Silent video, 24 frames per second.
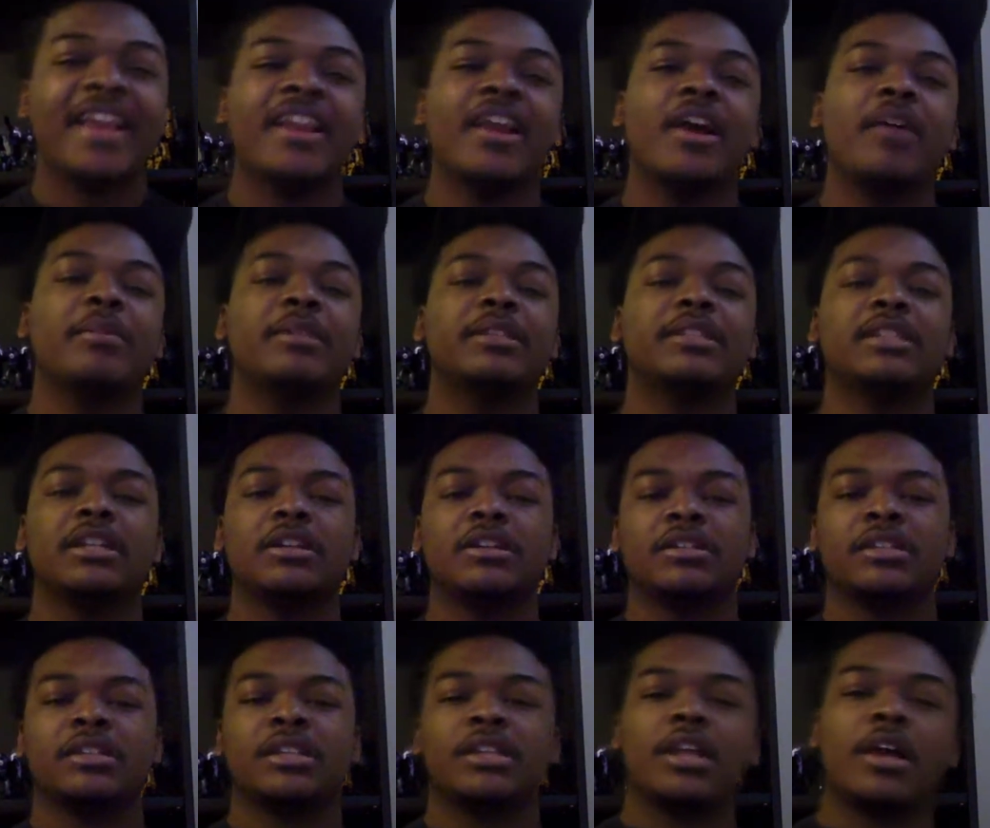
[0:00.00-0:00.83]
No, but
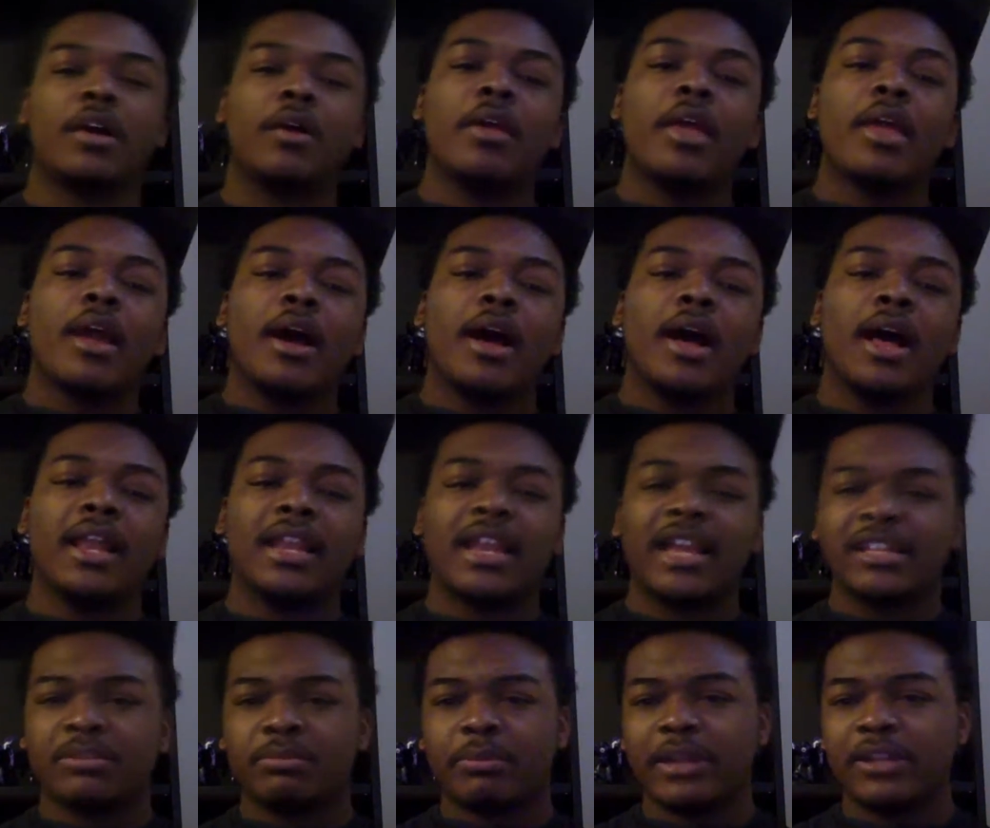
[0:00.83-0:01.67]
seriously, though,
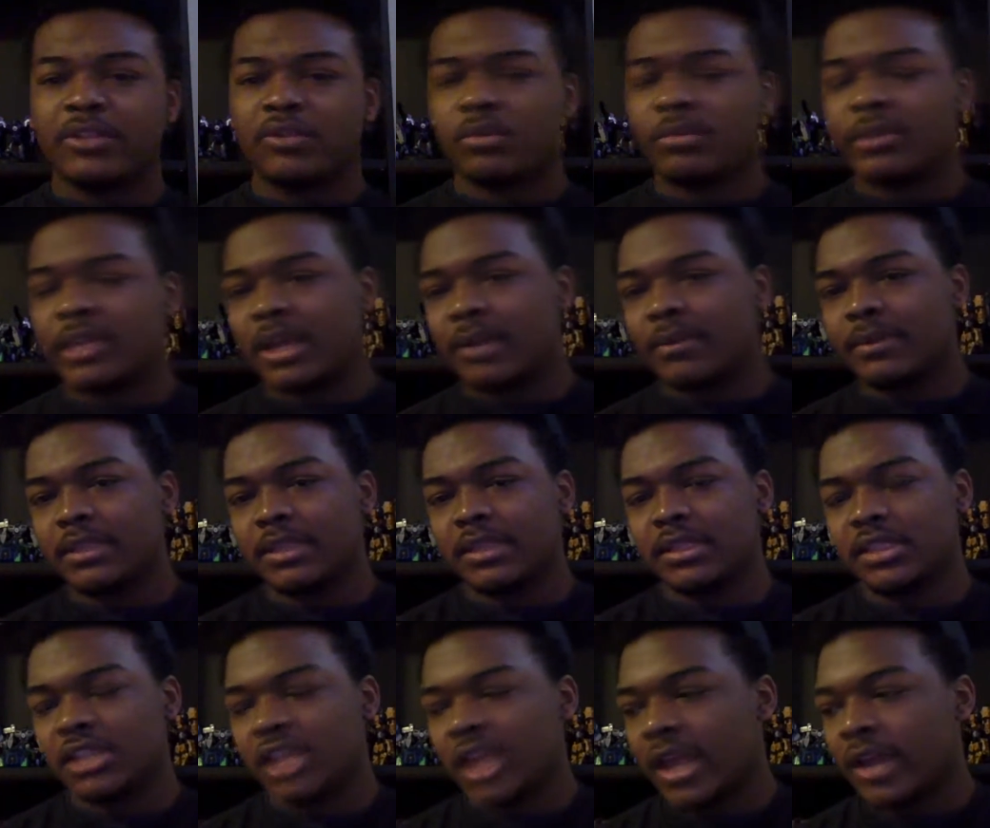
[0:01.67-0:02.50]
Let's Plays will be coming to
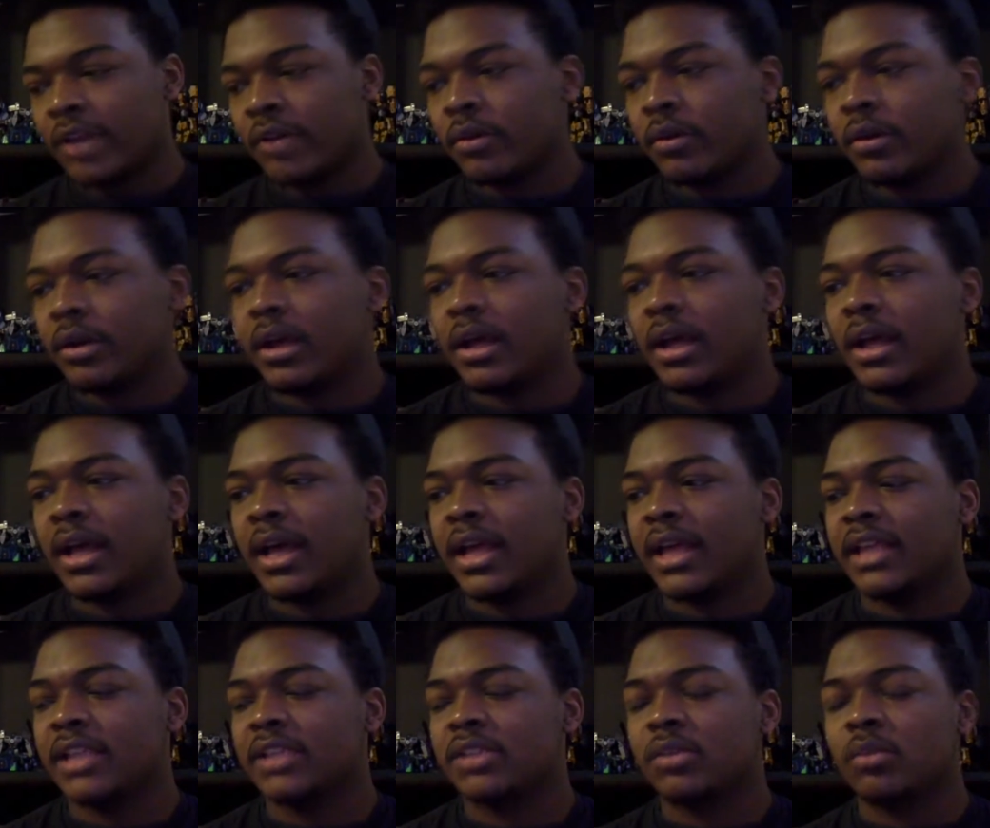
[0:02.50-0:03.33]
the channel.
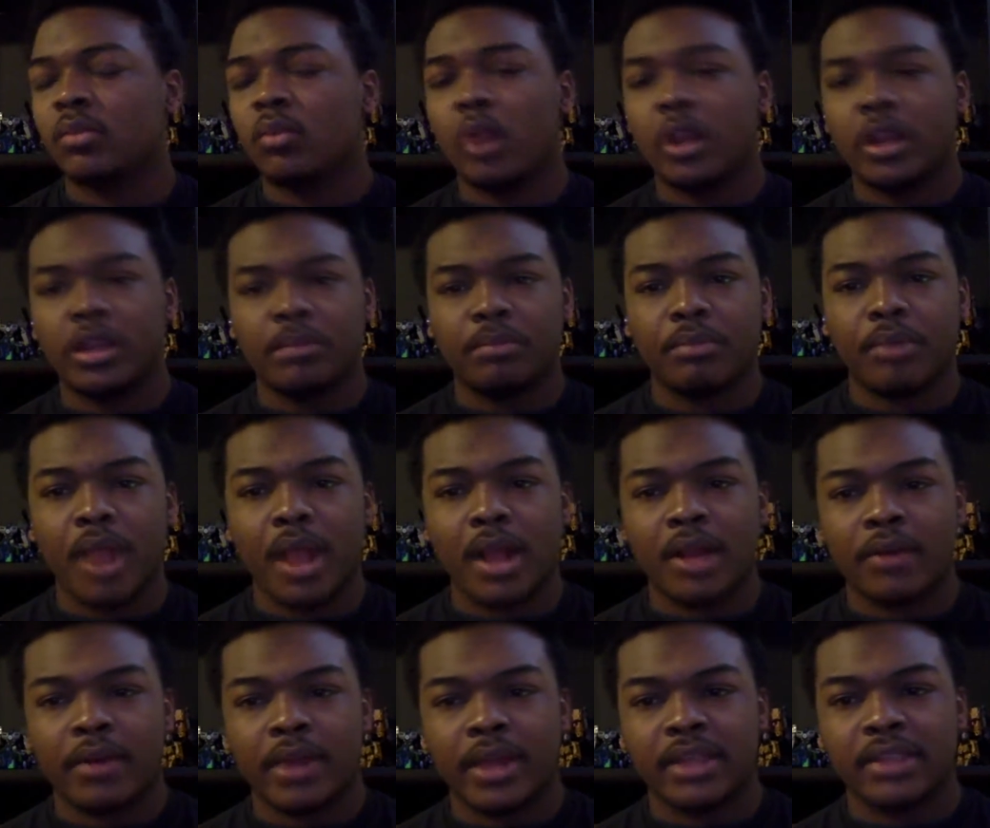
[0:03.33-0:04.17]
It's a work in
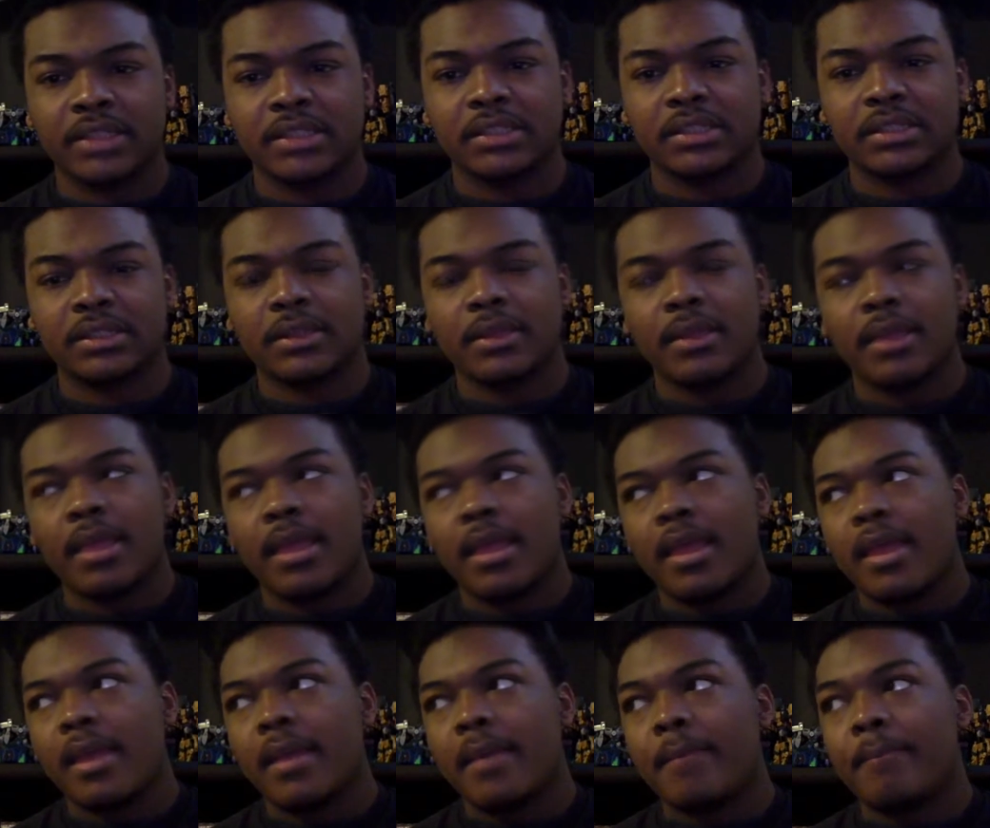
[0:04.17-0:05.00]
progress.
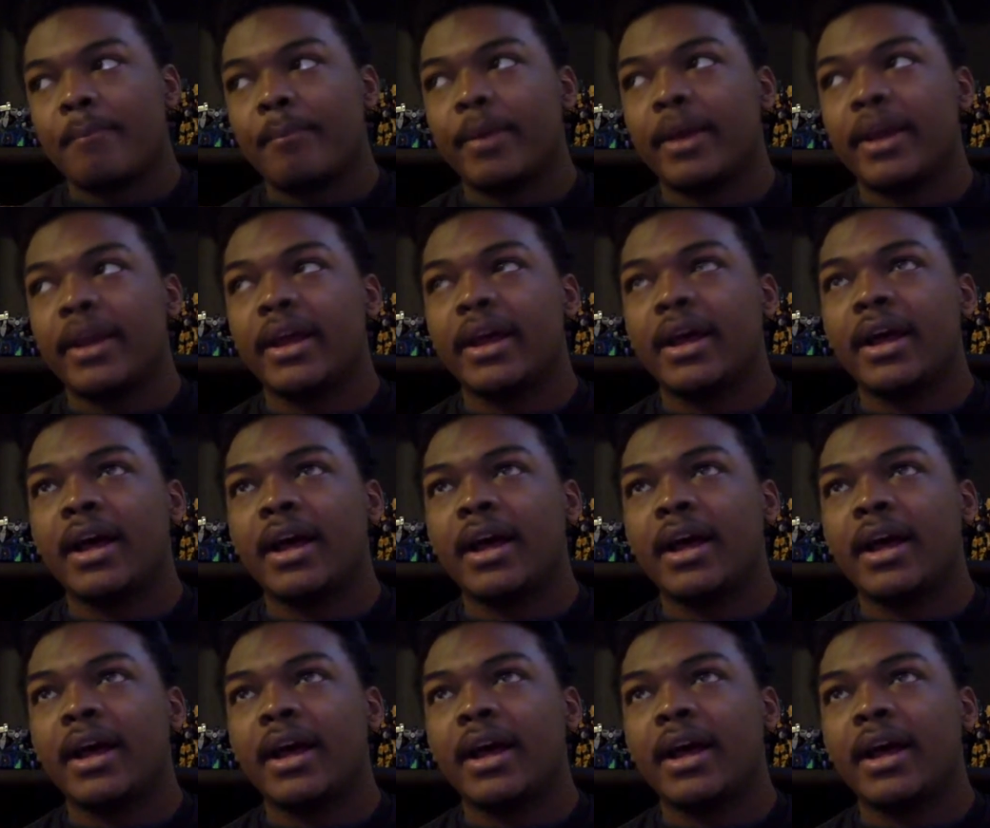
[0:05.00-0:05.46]
But,